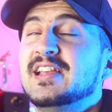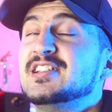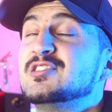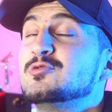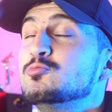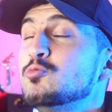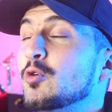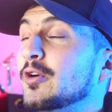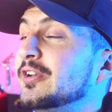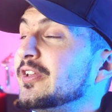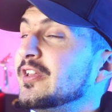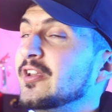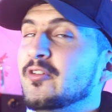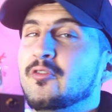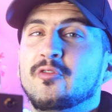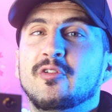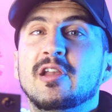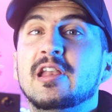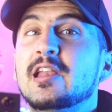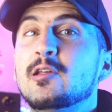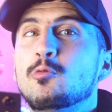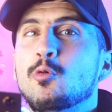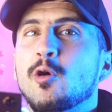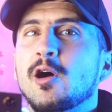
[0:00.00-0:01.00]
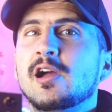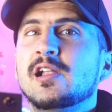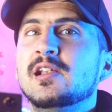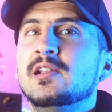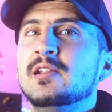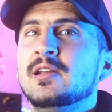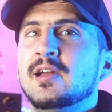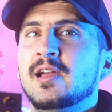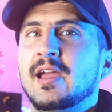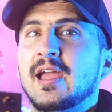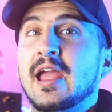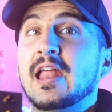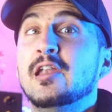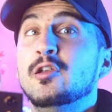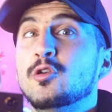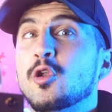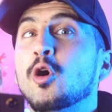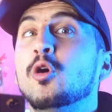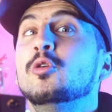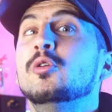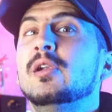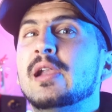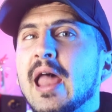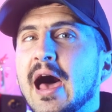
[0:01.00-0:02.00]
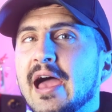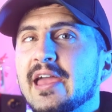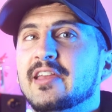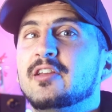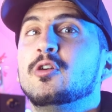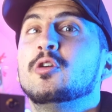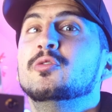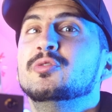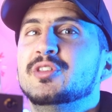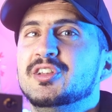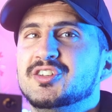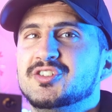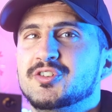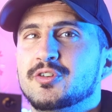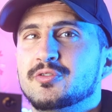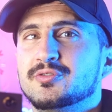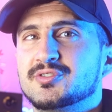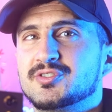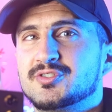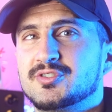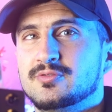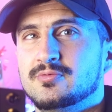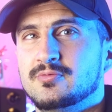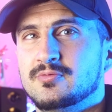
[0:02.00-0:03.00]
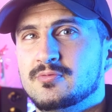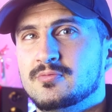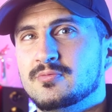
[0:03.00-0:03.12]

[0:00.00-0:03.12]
It's working really well in low light conditions.